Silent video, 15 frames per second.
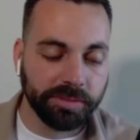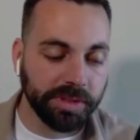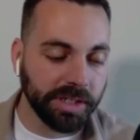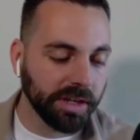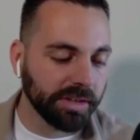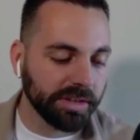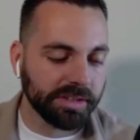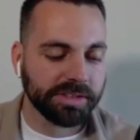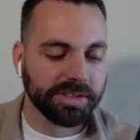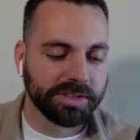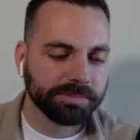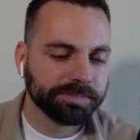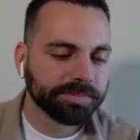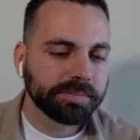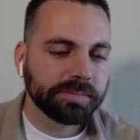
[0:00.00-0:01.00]
And there's
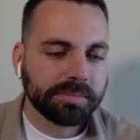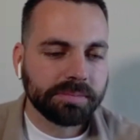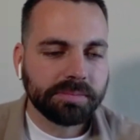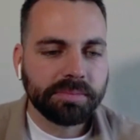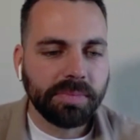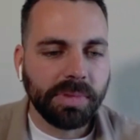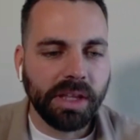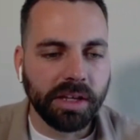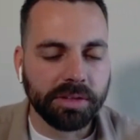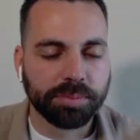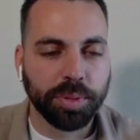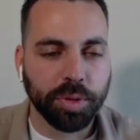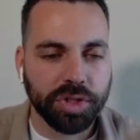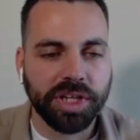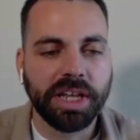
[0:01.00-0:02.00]
a
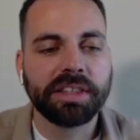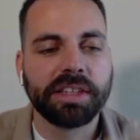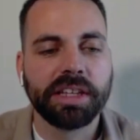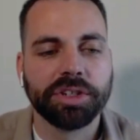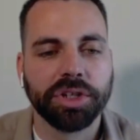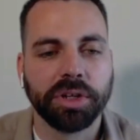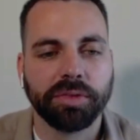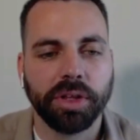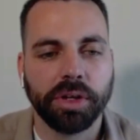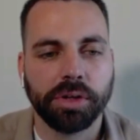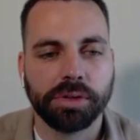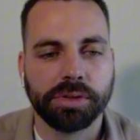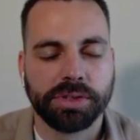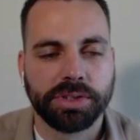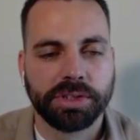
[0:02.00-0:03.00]
percentage of
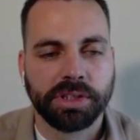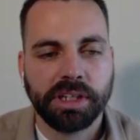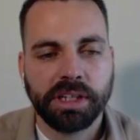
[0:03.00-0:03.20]
those